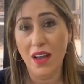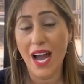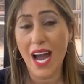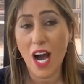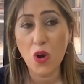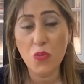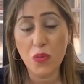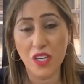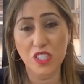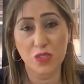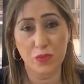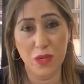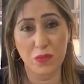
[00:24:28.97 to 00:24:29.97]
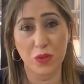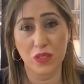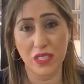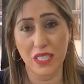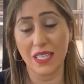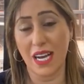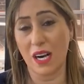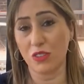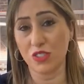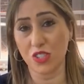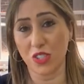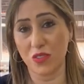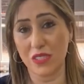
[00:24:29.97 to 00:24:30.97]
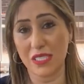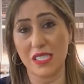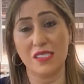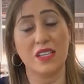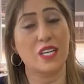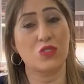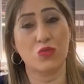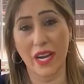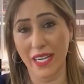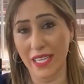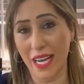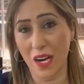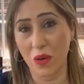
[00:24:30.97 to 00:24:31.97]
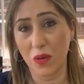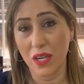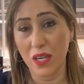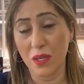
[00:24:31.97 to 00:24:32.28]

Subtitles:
how much people need our services like right now,